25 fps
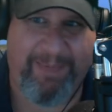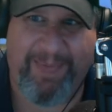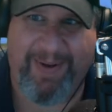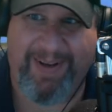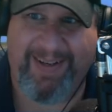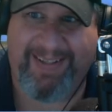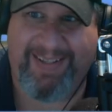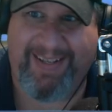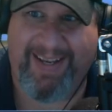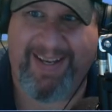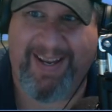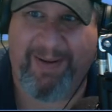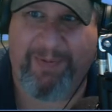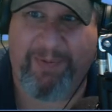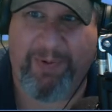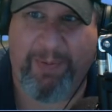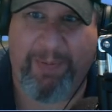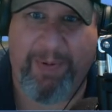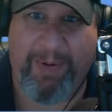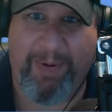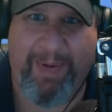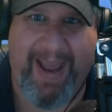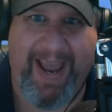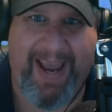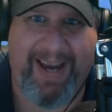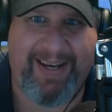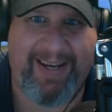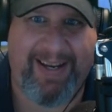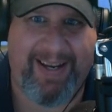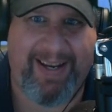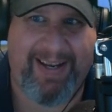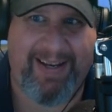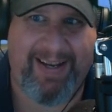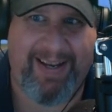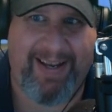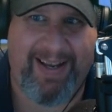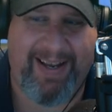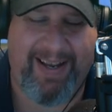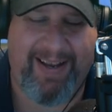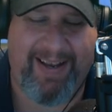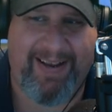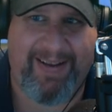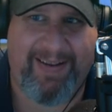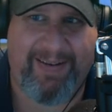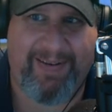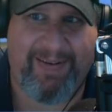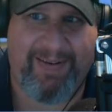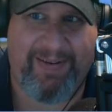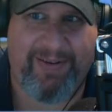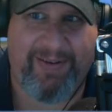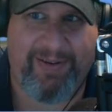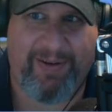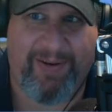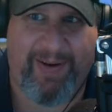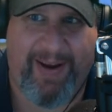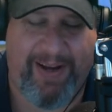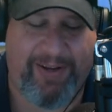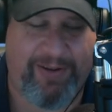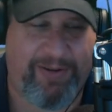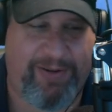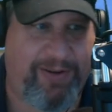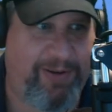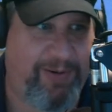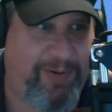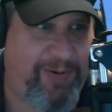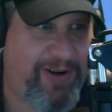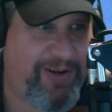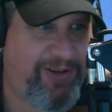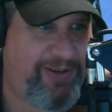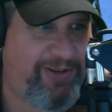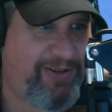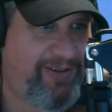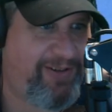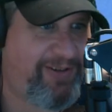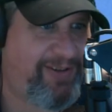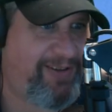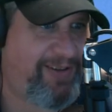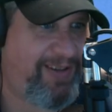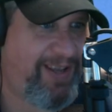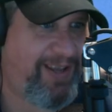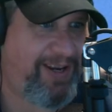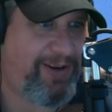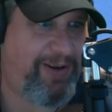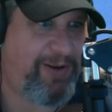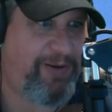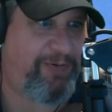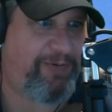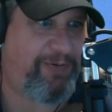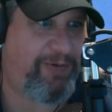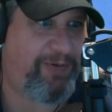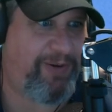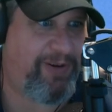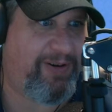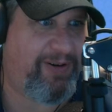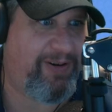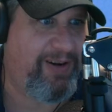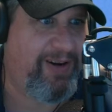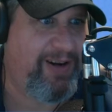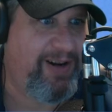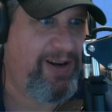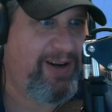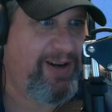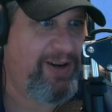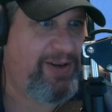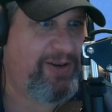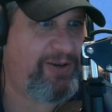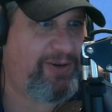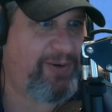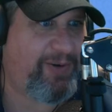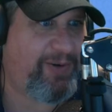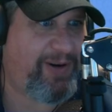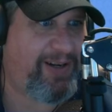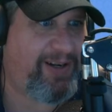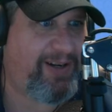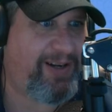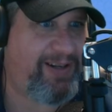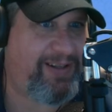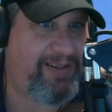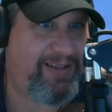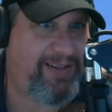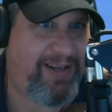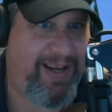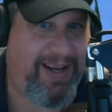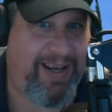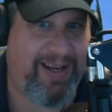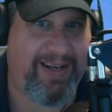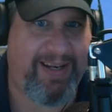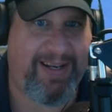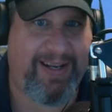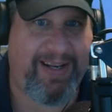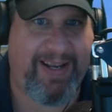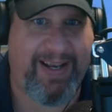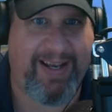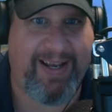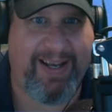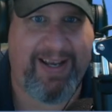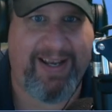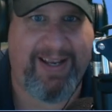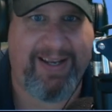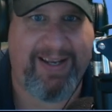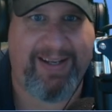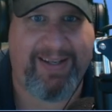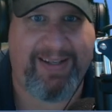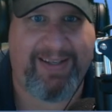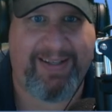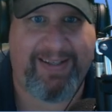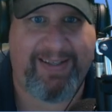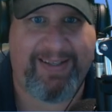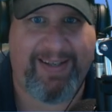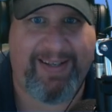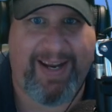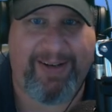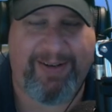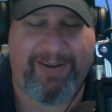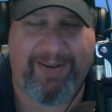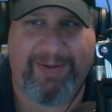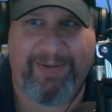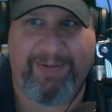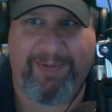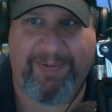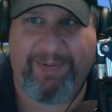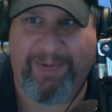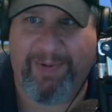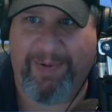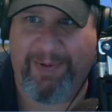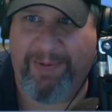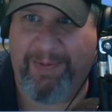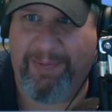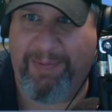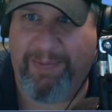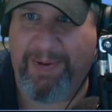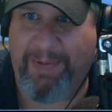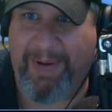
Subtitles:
But we'll be back, and she'll answer the questions. Thank you for joining us, and stay tuned. We'll be